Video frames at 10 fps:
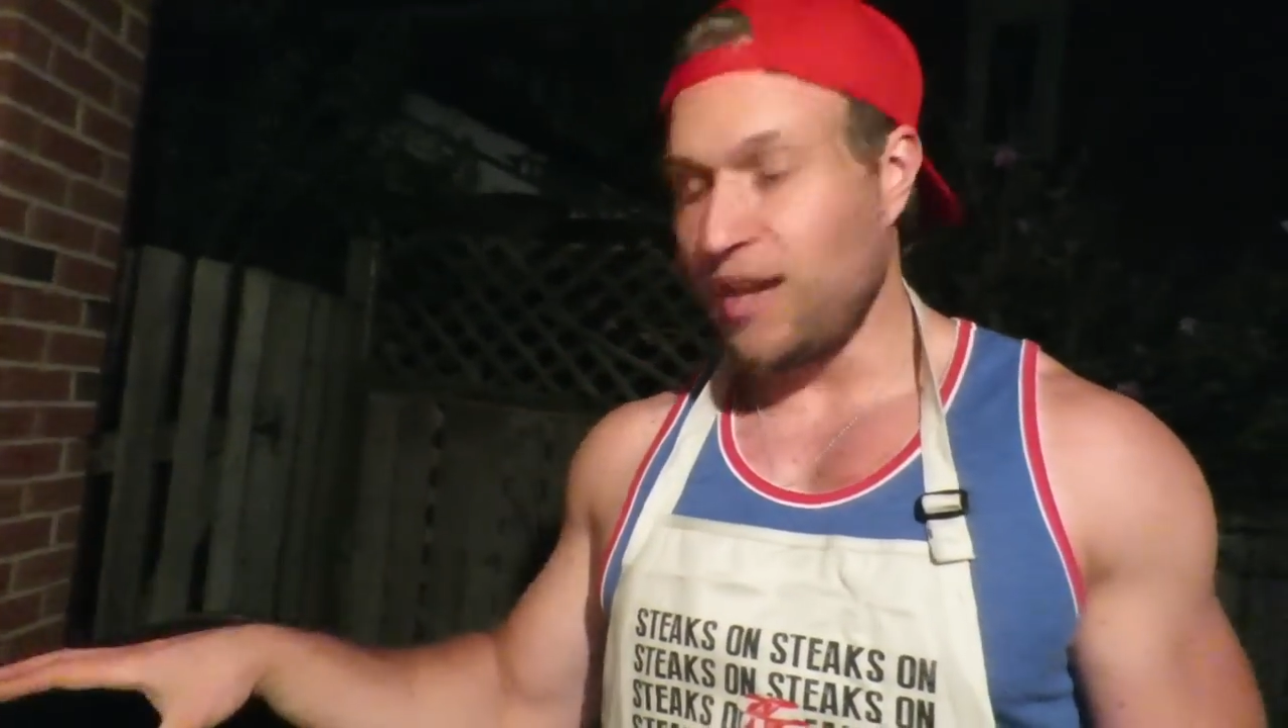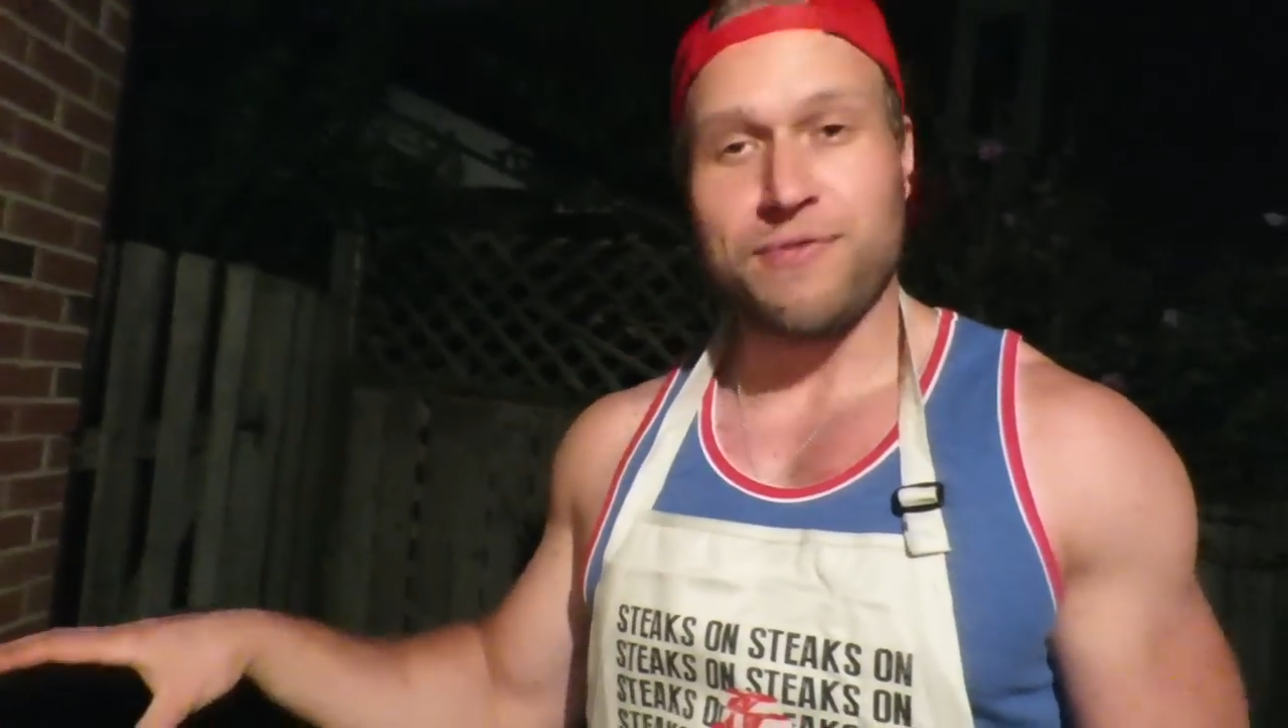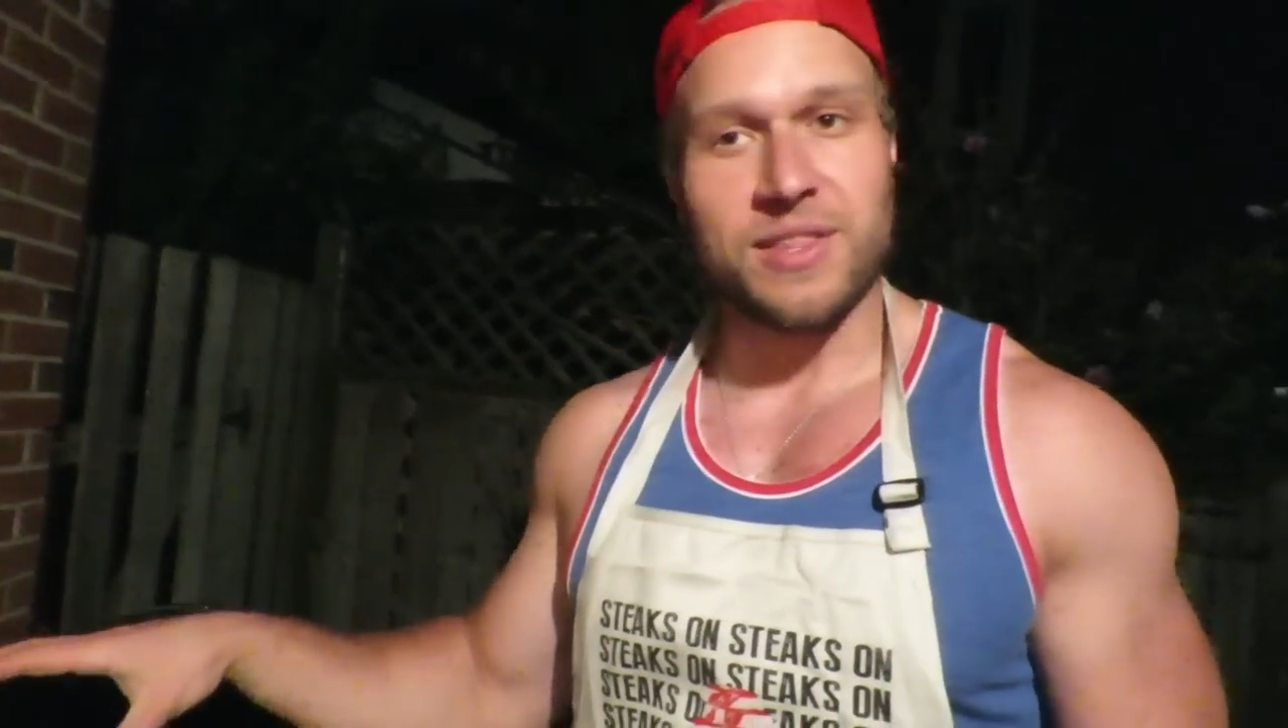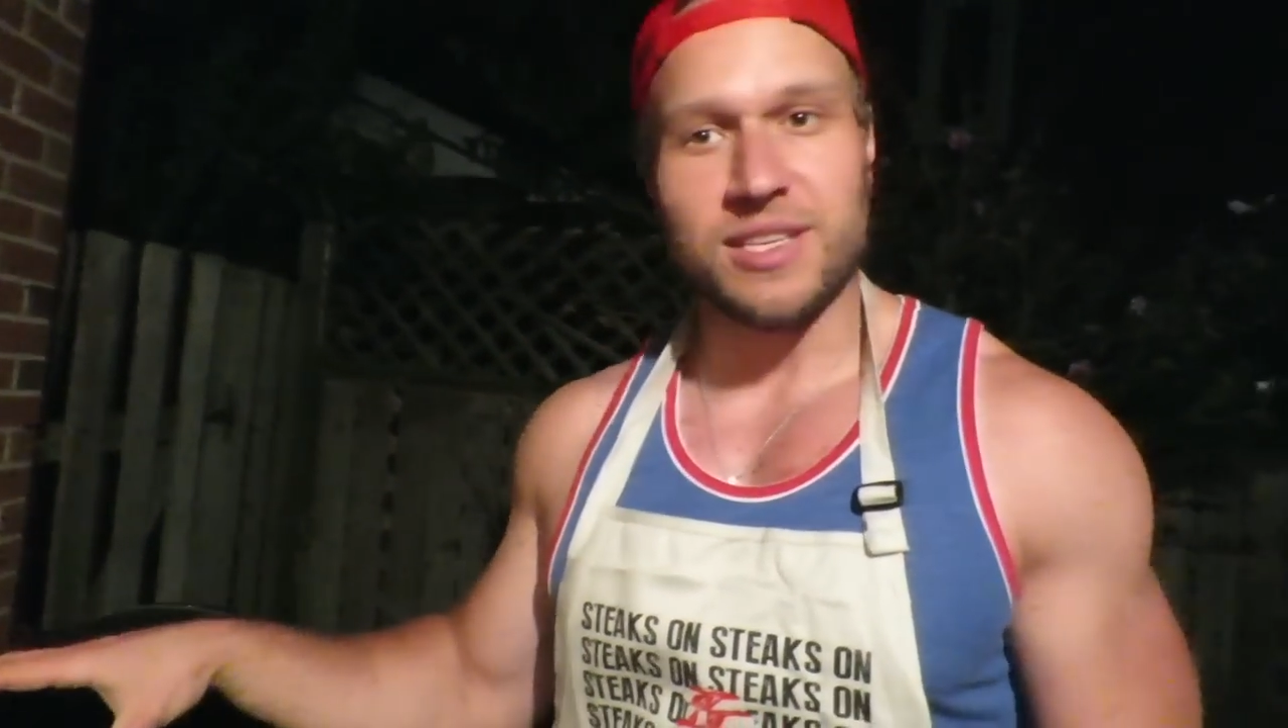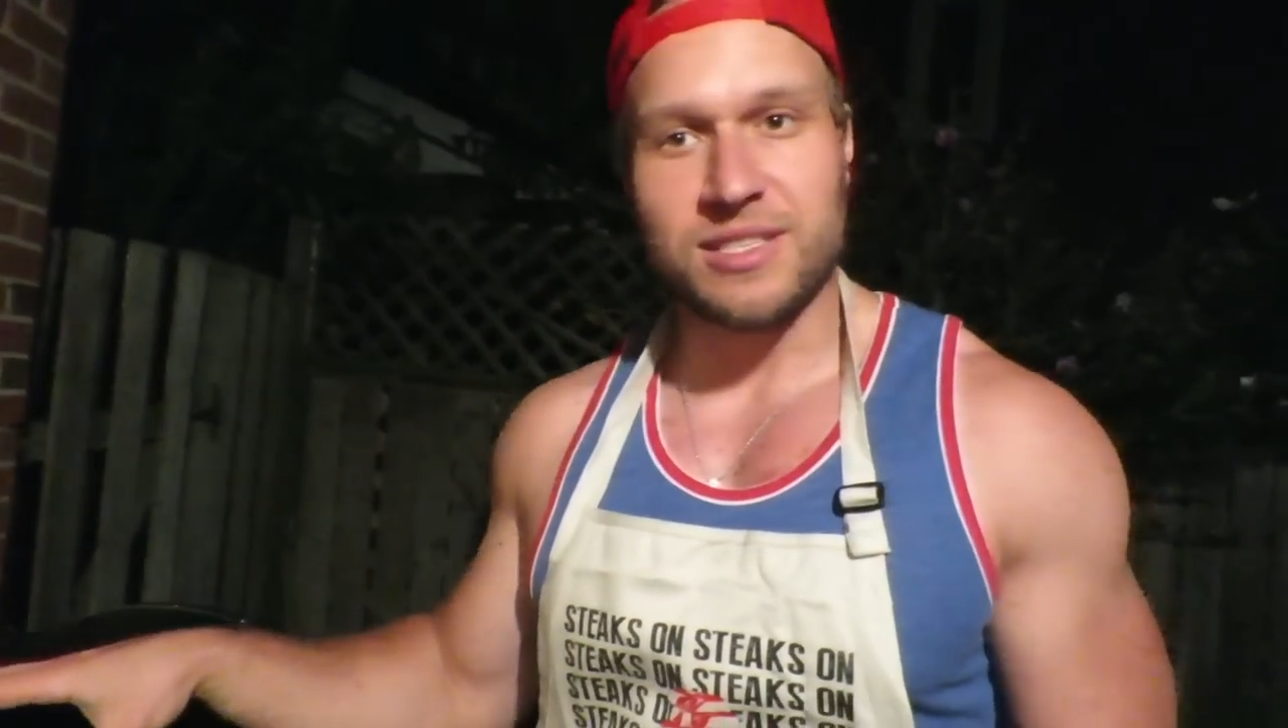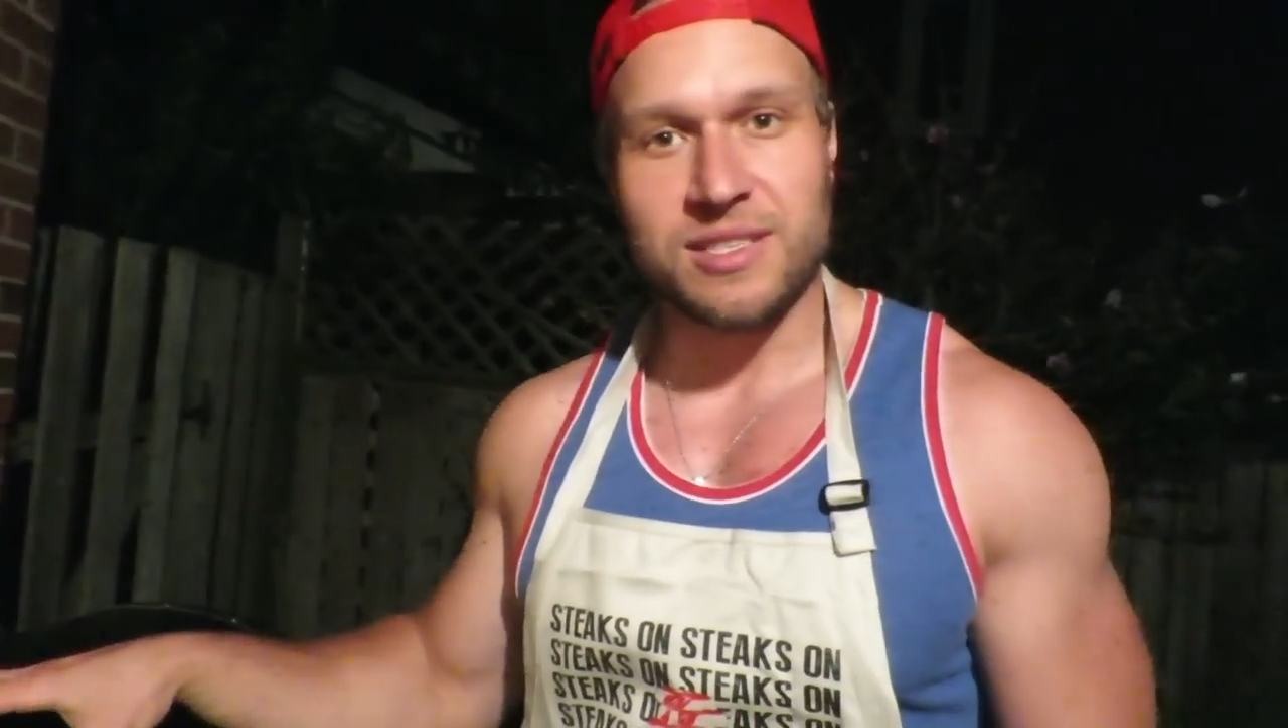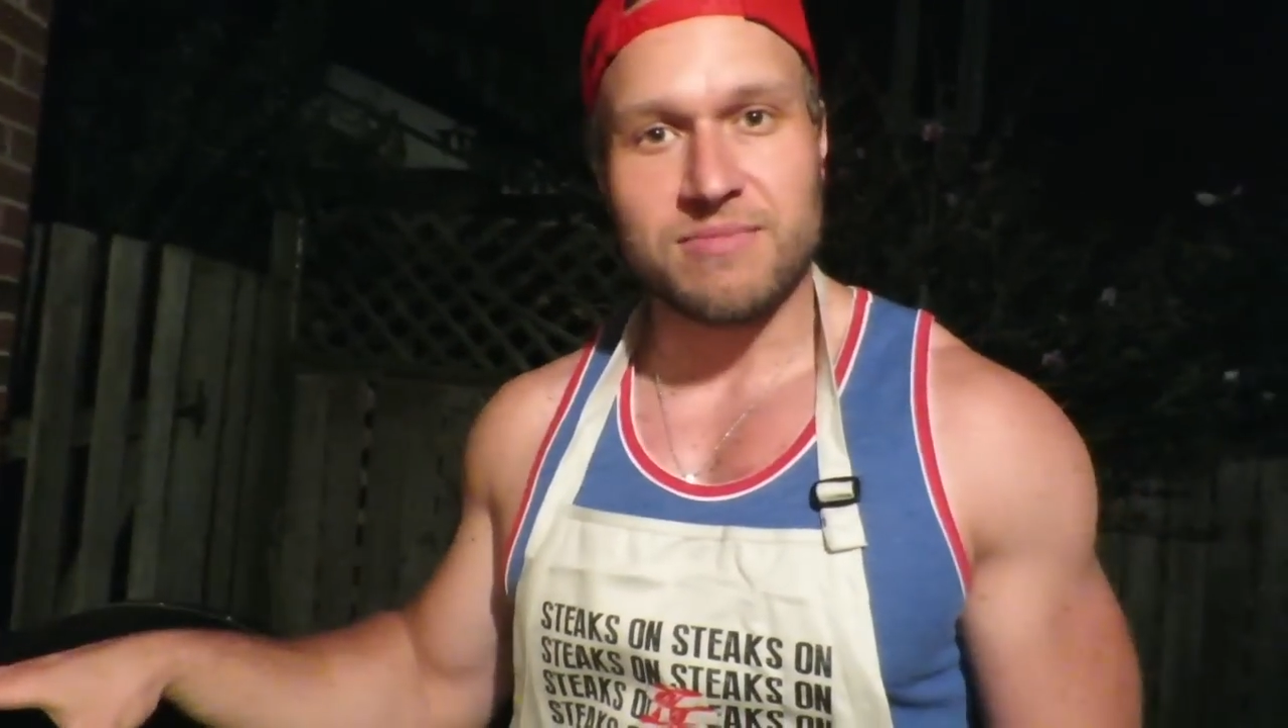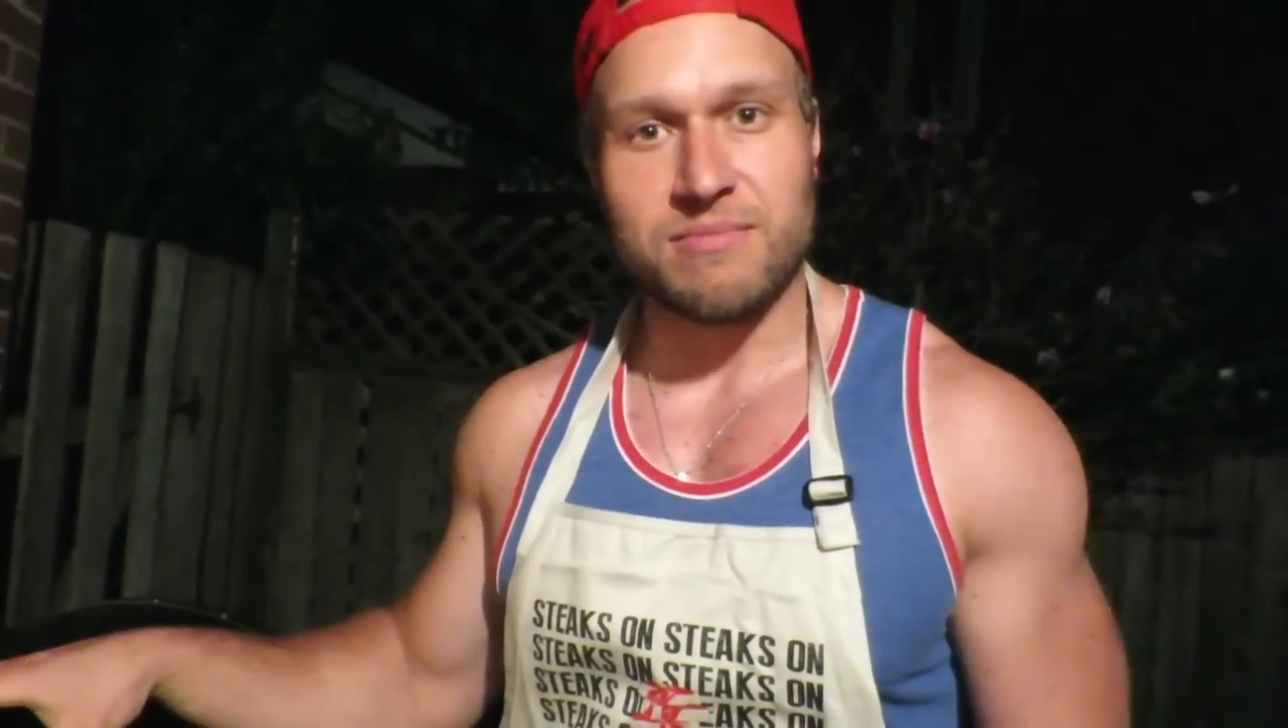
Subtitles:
lift this